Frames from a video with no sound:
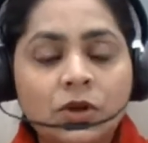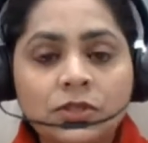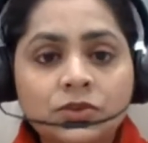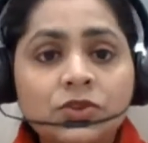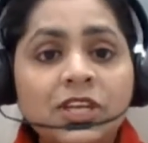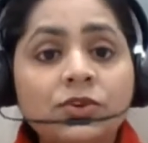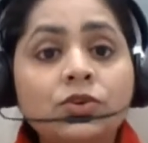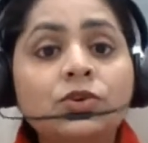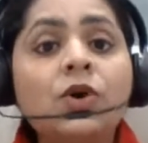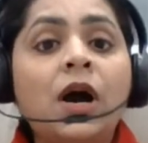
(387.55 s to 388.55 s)
also they
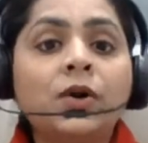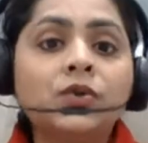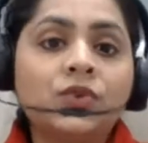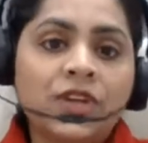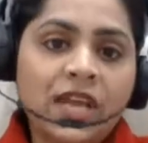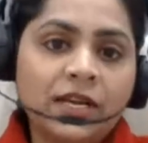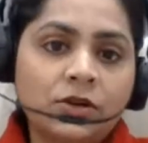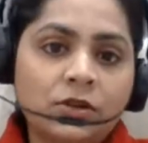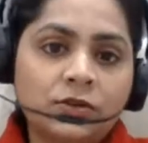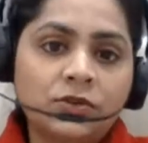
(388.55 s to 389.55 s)
don't know how to
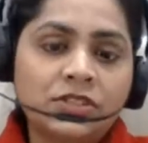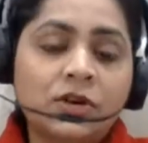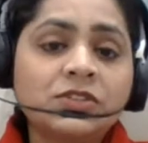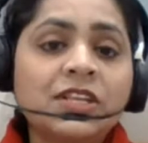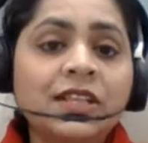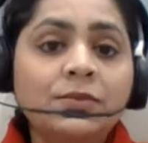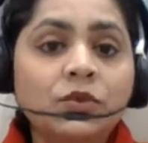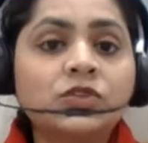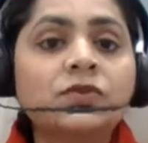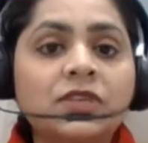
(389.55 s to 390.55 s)
react on those sounds, and they
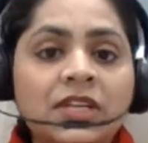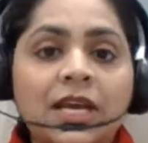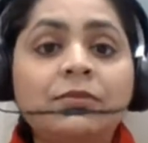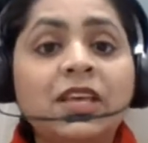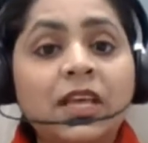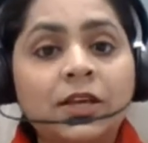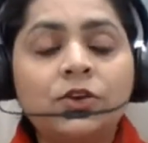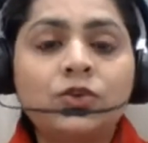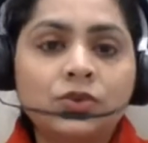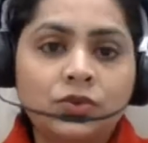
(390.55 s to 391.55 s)
most of the time they
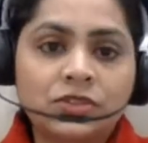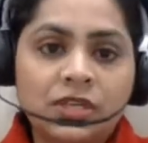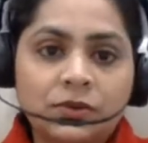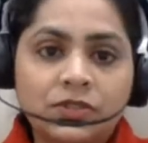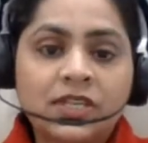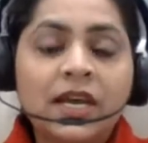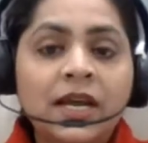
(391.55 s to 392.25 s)
ignore those sounds.